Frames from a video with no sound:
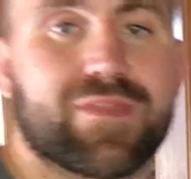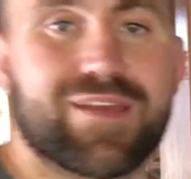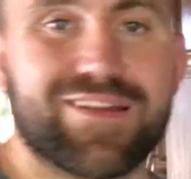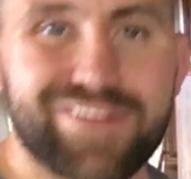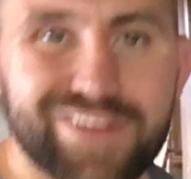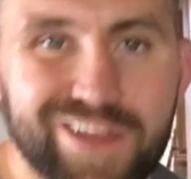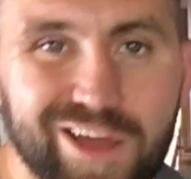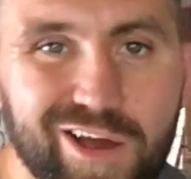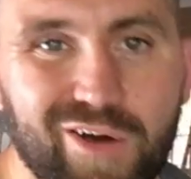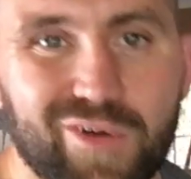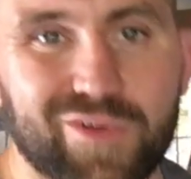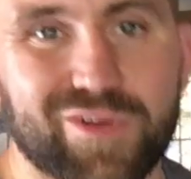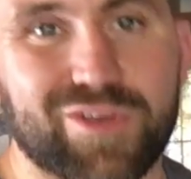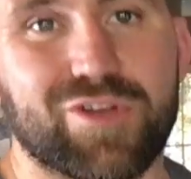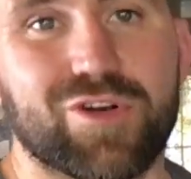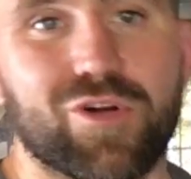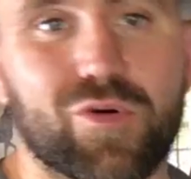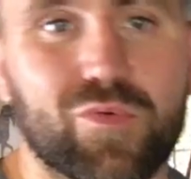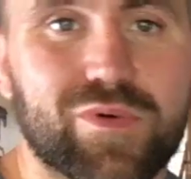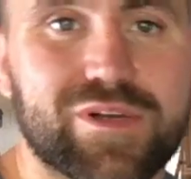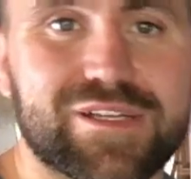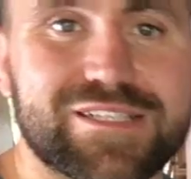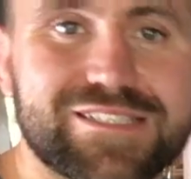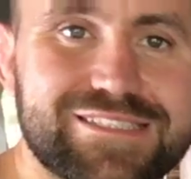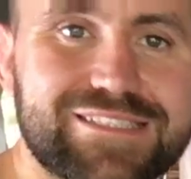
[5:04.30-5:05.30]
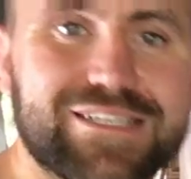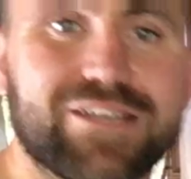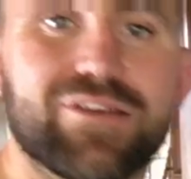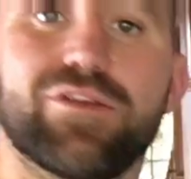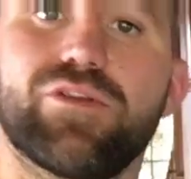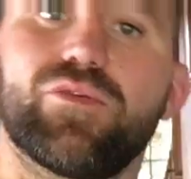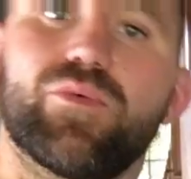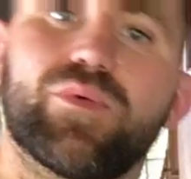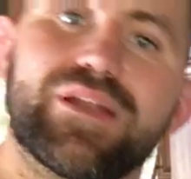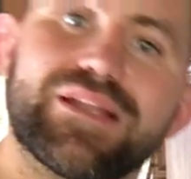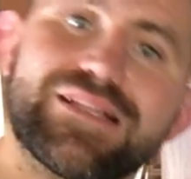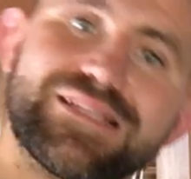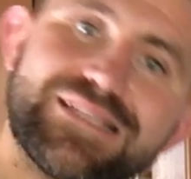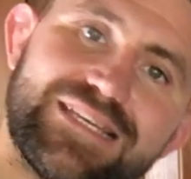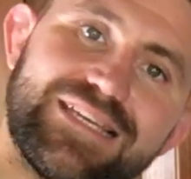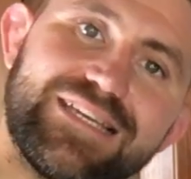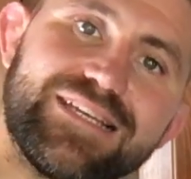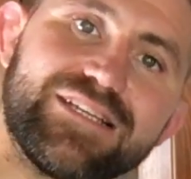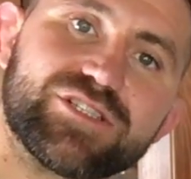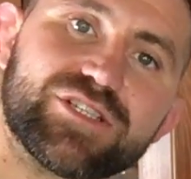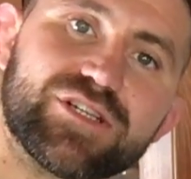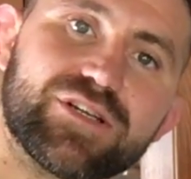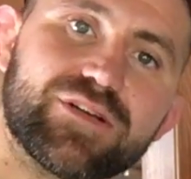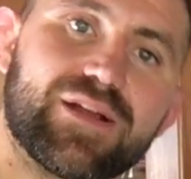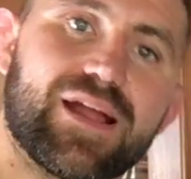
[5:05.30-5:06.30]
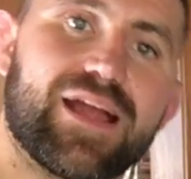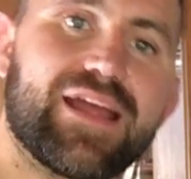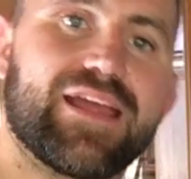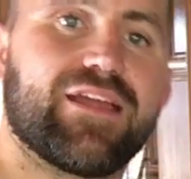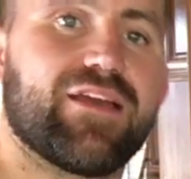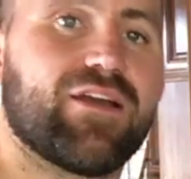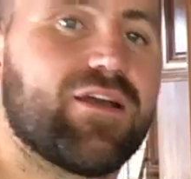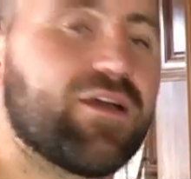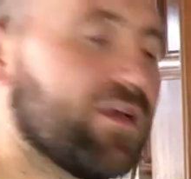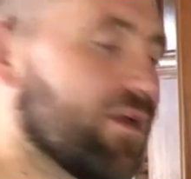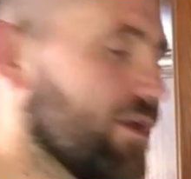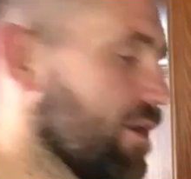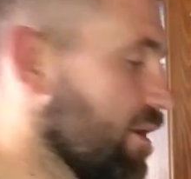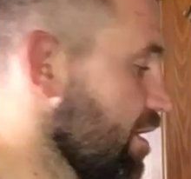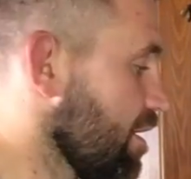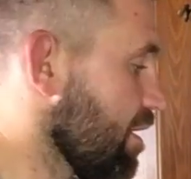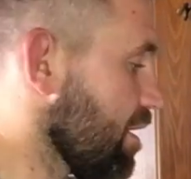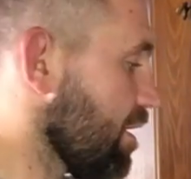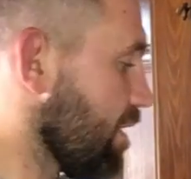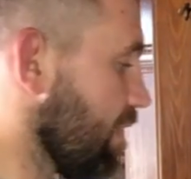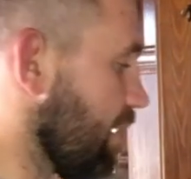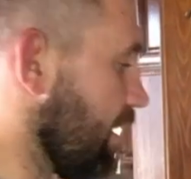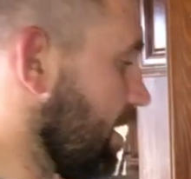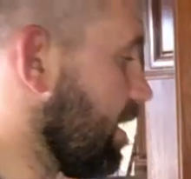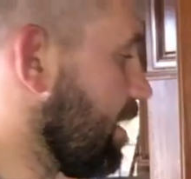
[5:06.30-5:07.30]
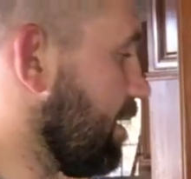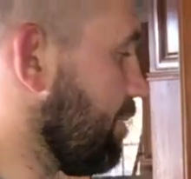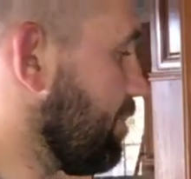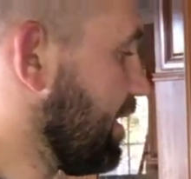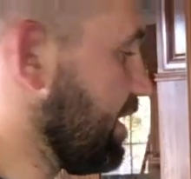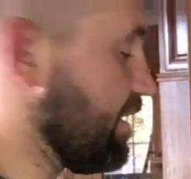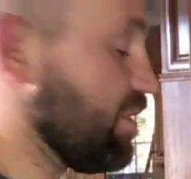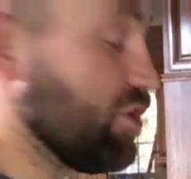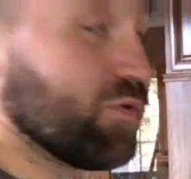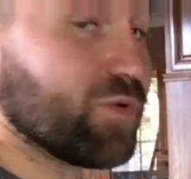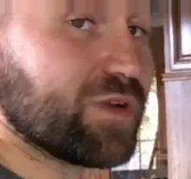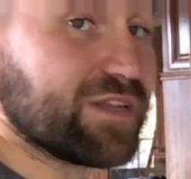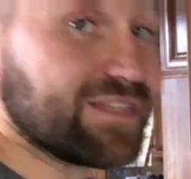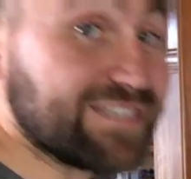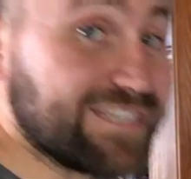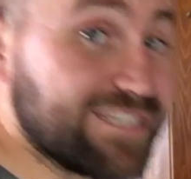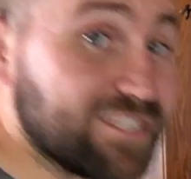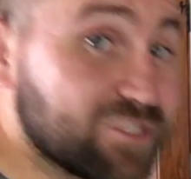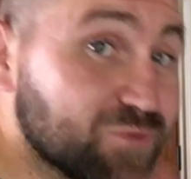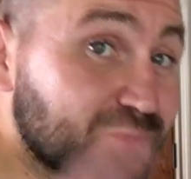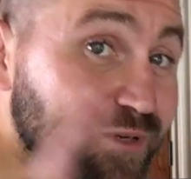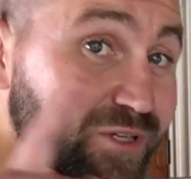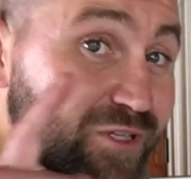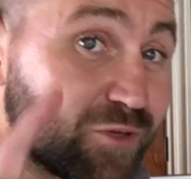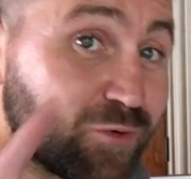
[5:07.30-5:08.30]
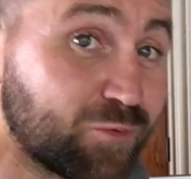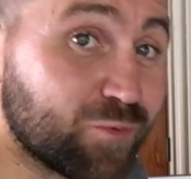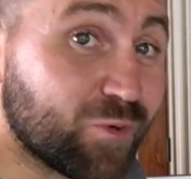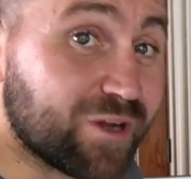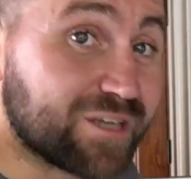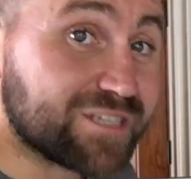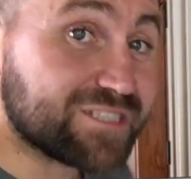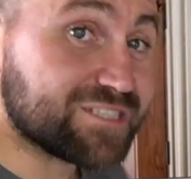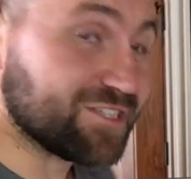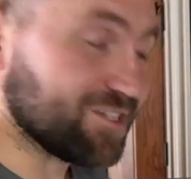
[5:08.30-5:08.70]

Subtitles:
No, you don't want to sell. You want to teach, right? And you want to teach when you want